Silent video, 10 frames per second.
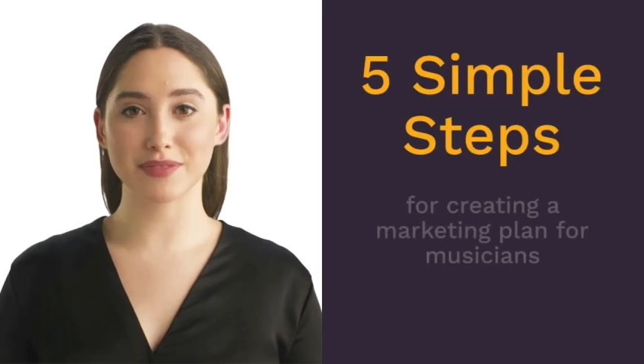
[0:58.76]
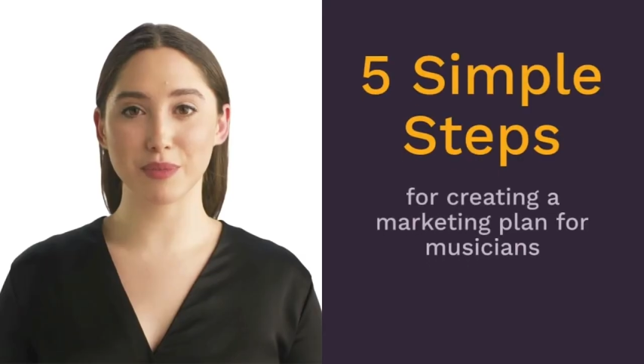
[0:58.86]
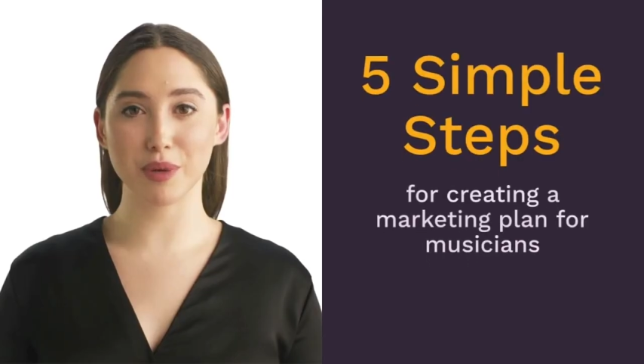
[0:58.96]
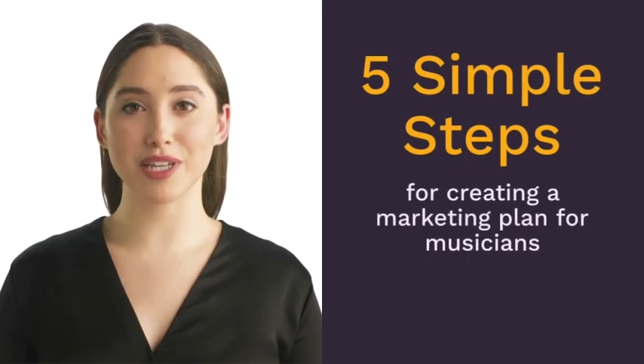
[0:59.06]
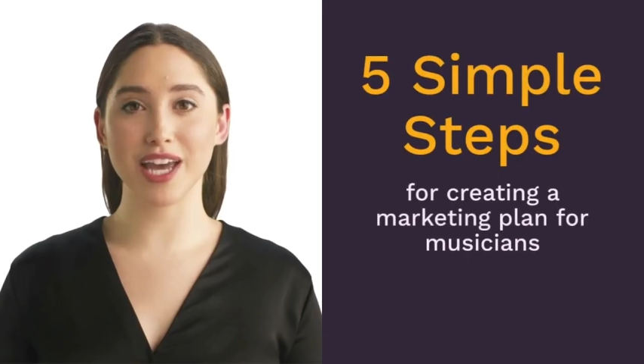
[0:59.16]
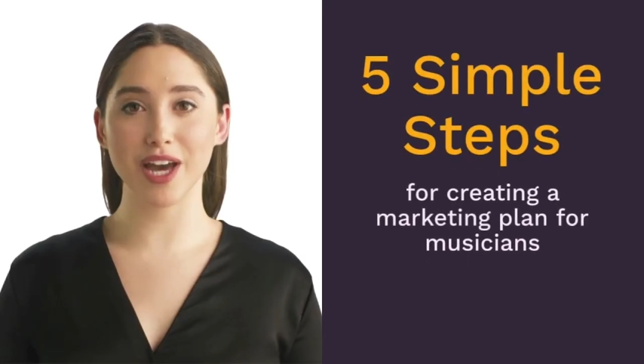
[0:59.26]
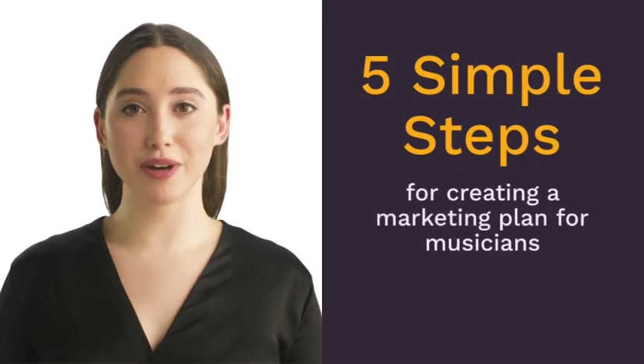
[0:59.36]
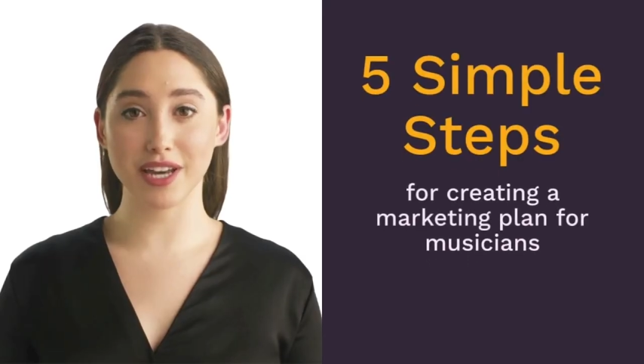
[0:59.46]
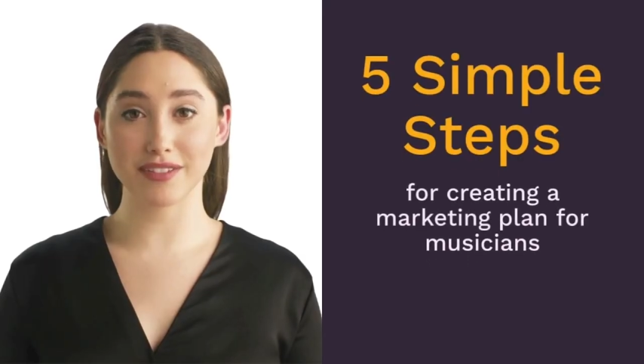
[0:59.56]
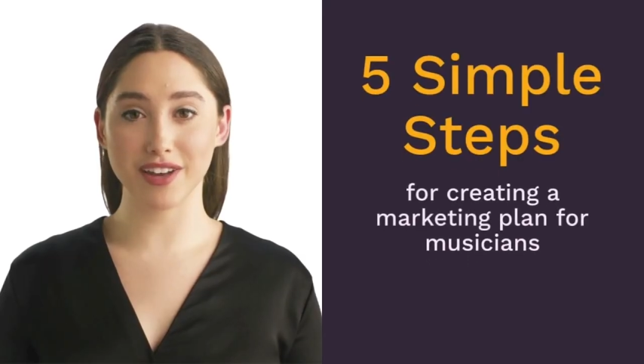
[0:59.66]
We will
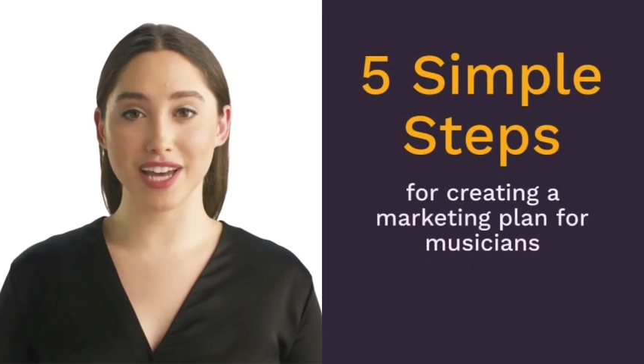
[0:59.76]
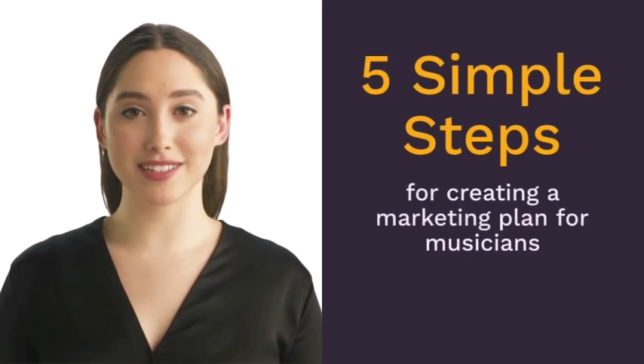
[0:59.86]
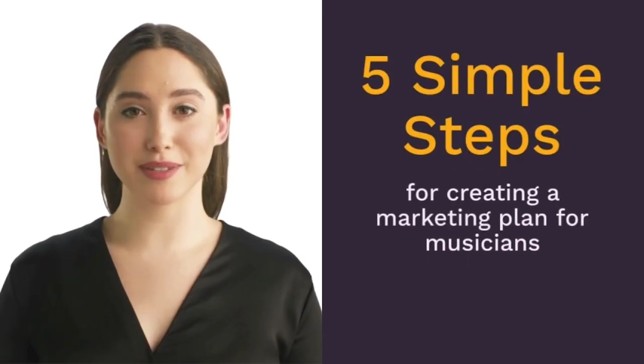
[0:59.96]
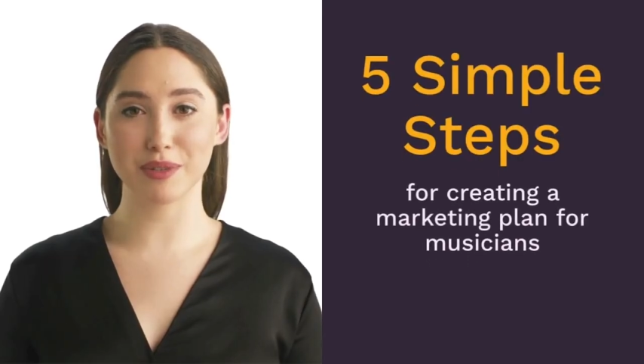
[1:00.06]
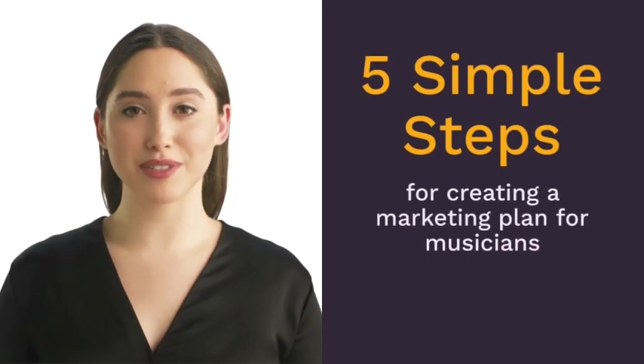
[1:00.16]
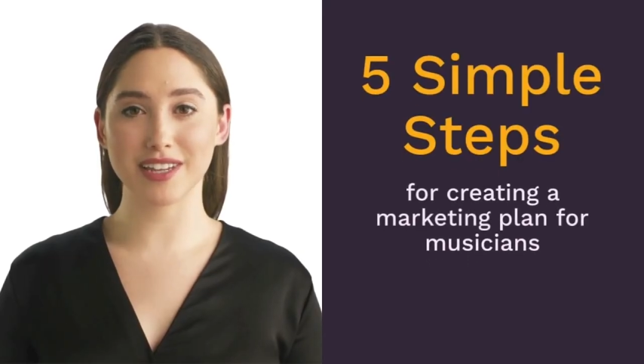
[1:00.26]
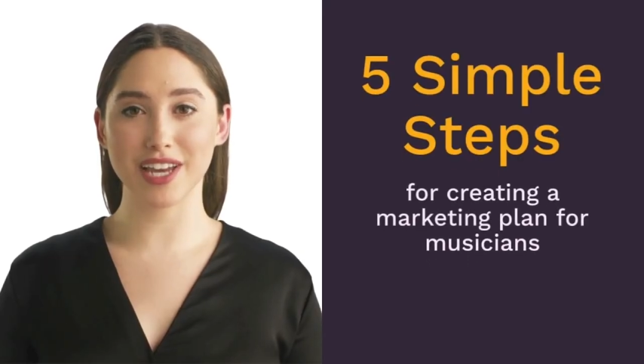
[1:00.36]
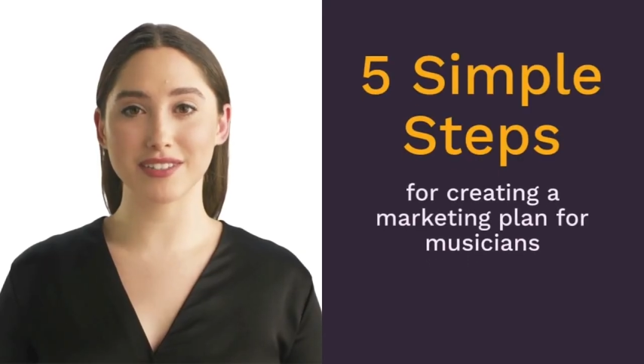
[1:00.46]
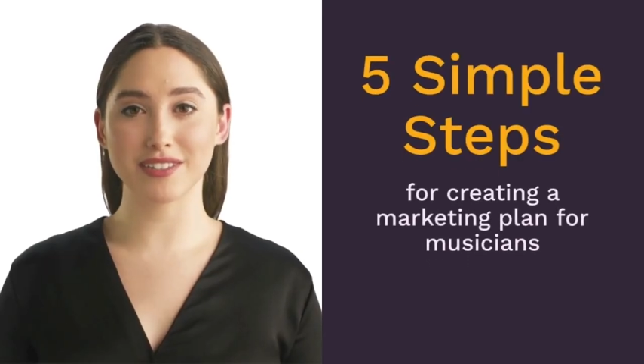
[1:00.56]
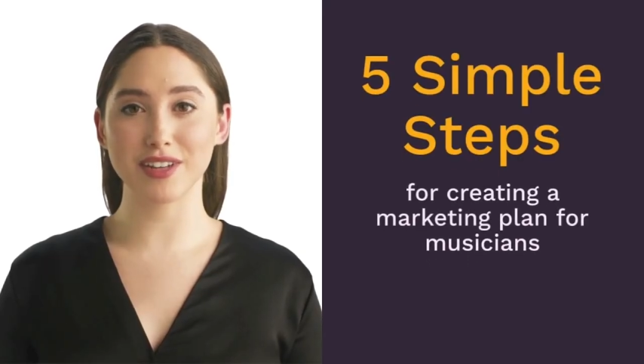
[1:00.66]
outline 5 simple
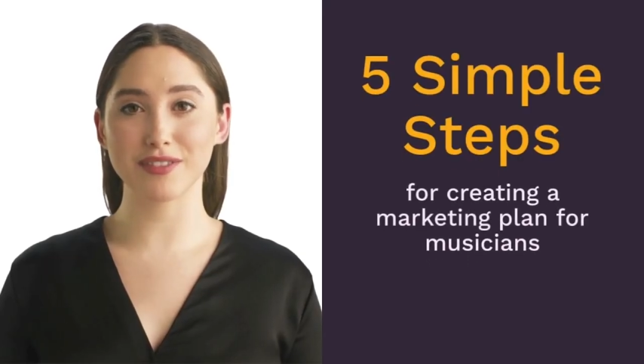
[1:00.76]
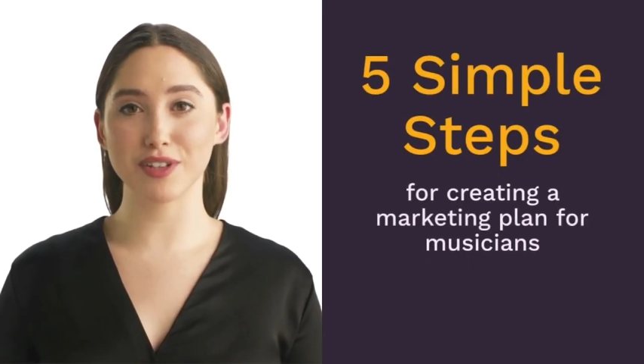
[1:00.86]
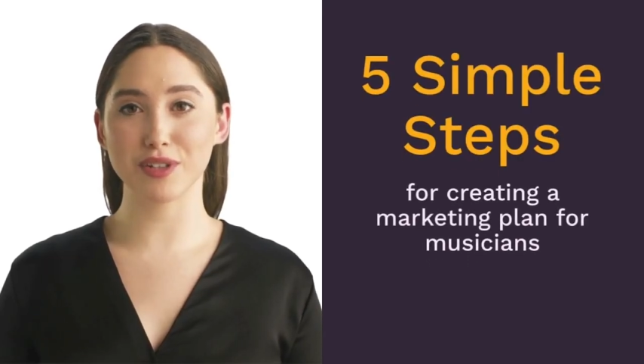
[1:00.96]
steps for